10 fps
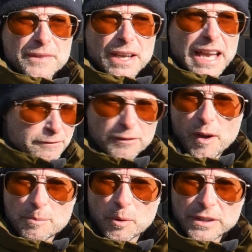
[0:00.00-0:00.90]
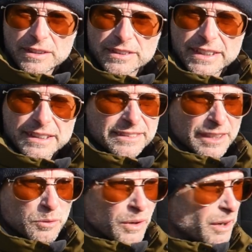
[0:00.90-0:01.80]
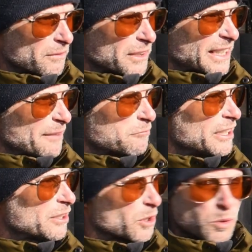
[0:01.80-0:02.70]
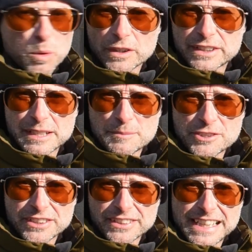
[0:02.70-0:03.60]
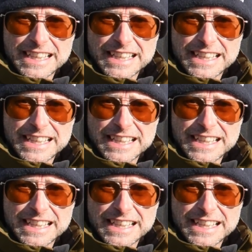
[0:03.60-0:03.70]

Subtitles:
f5.6, so I'm going to have really good quality images.